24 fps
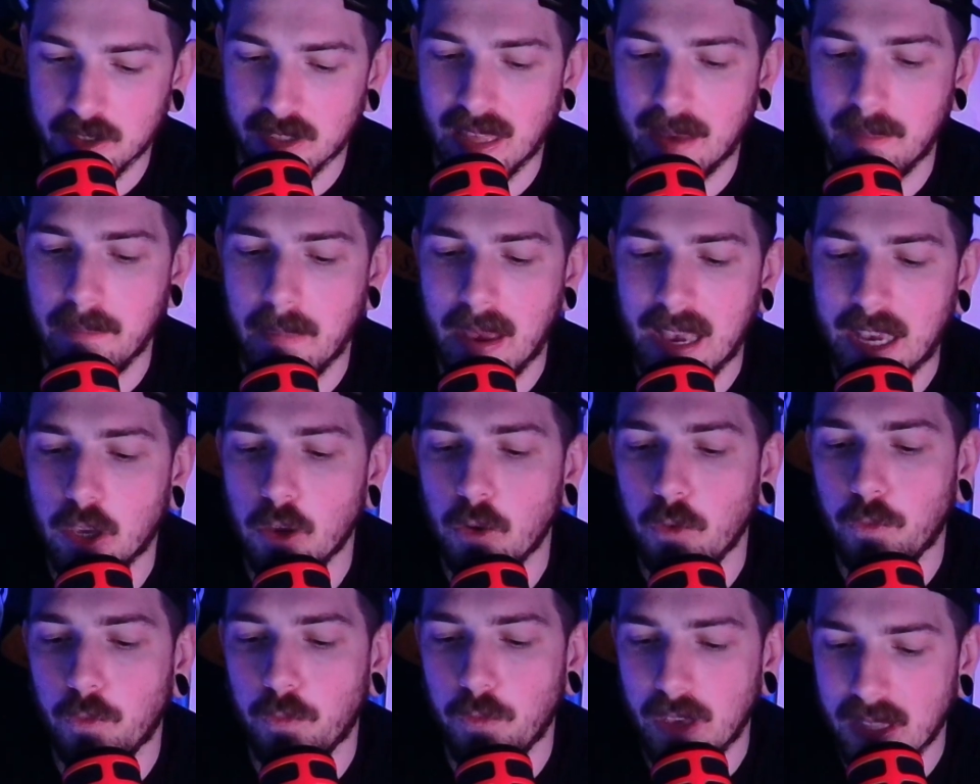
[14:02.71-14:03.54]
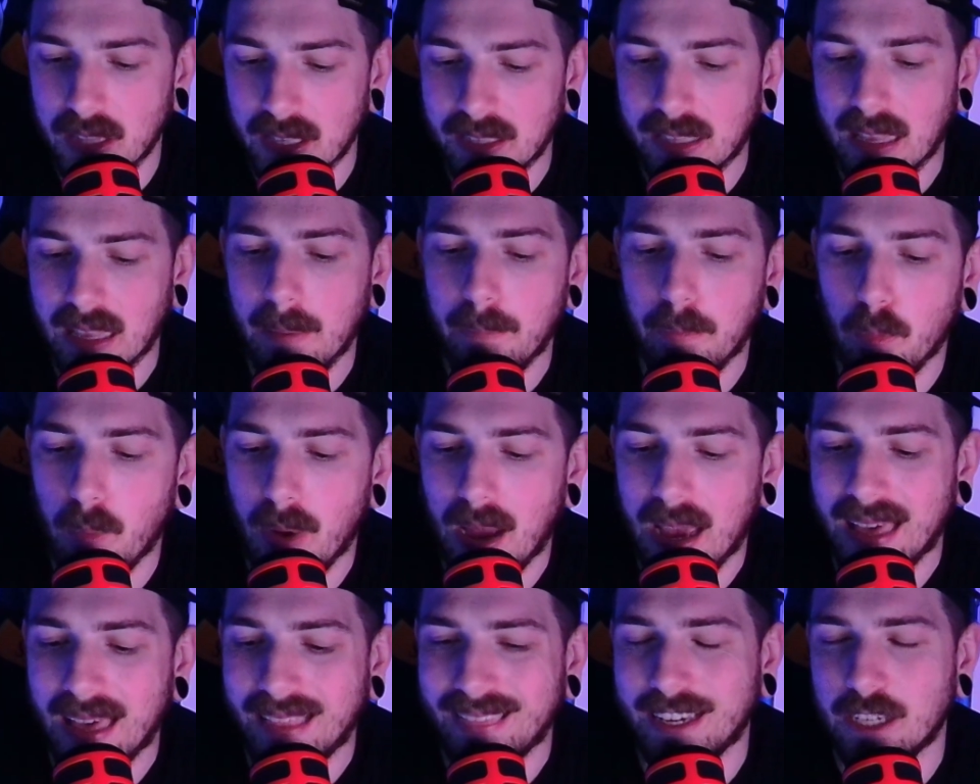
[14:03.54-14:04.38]
They make you feel a type of
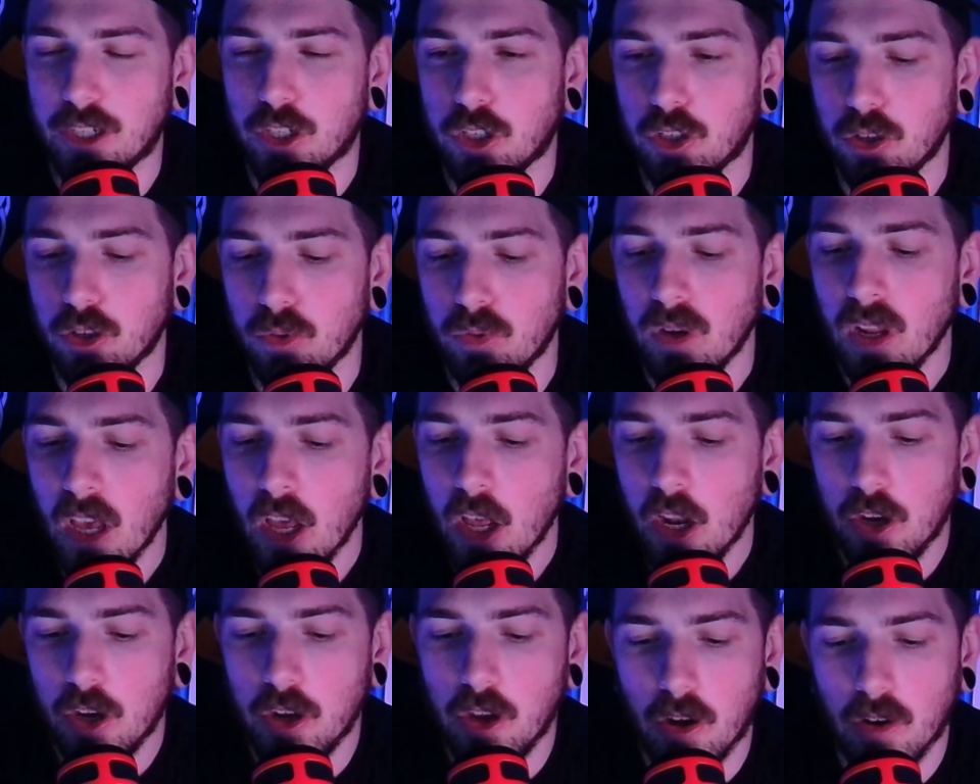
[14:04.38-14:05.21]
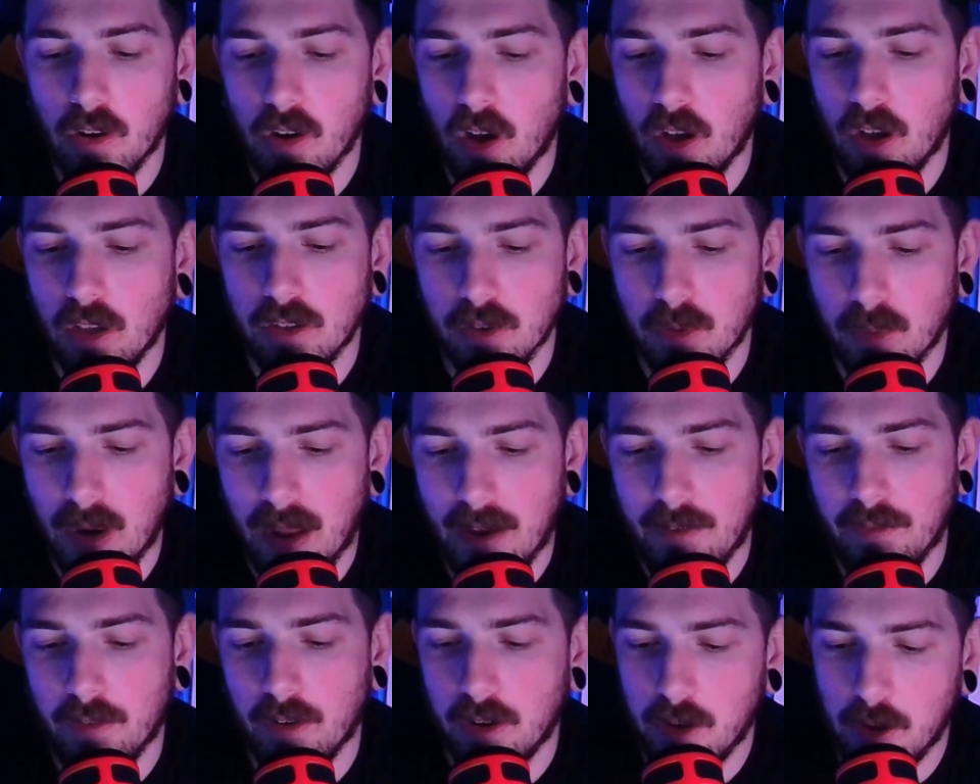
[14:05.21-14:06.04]
way. They shoot neurons or
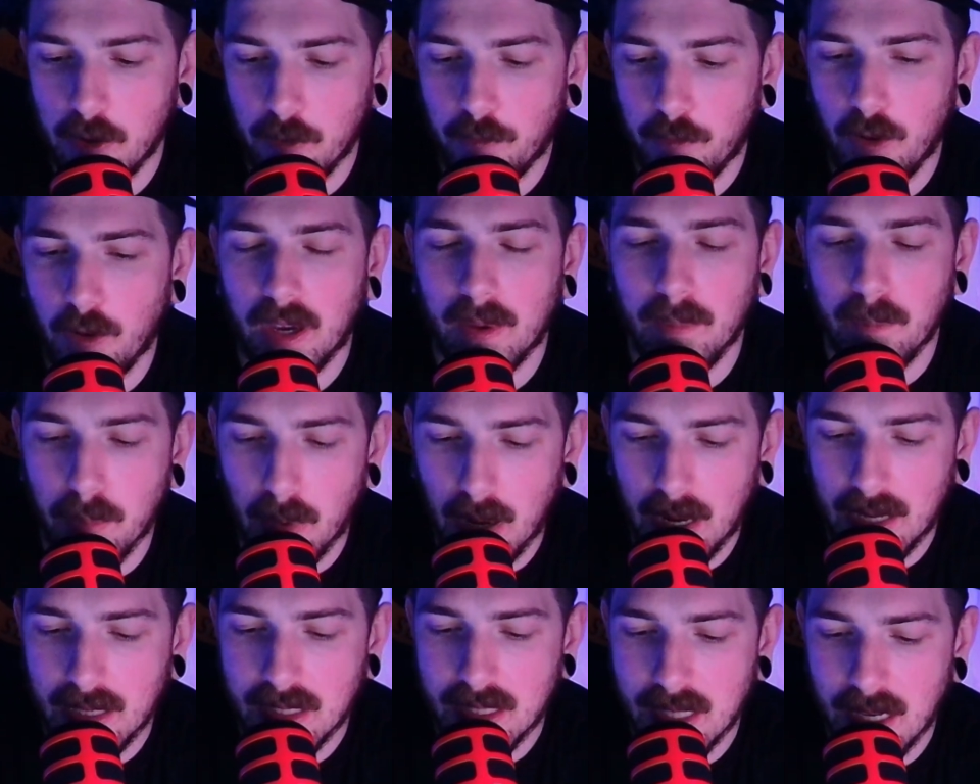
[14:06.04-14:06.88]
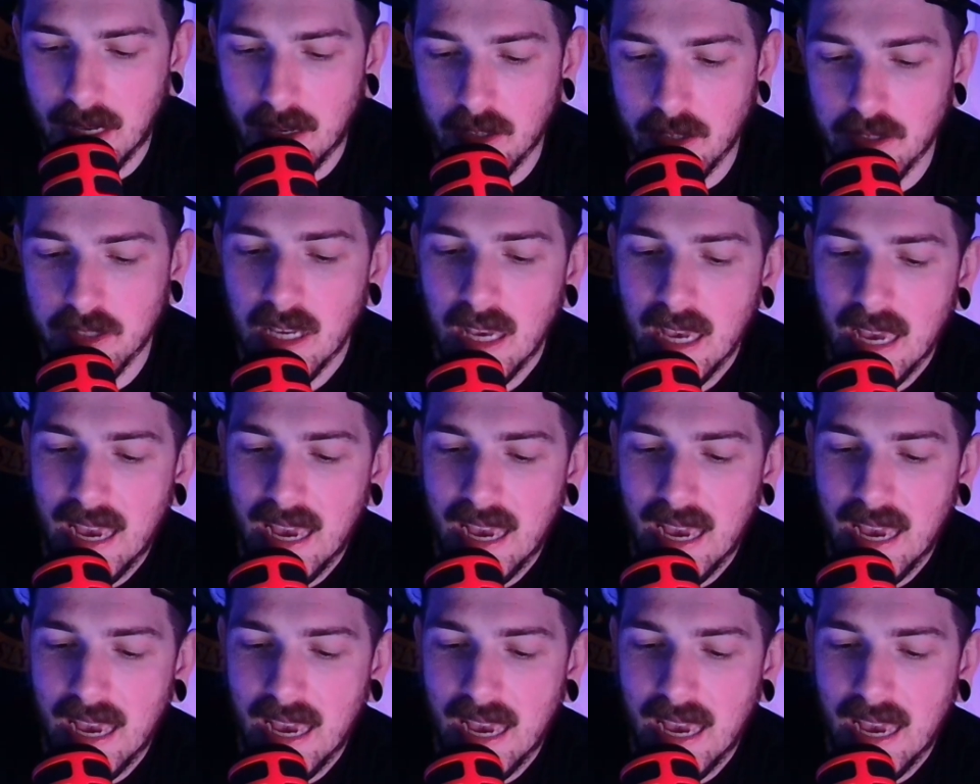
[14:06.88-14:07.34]
whatever into your fucking brain cells,